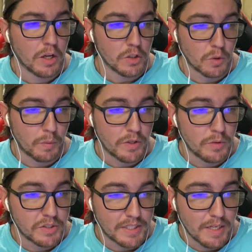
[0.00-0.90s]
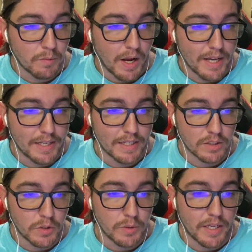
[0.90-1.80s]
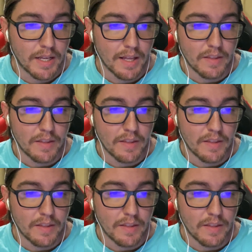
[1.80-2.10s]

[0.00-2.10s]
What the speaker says: So when you see rioting and looting,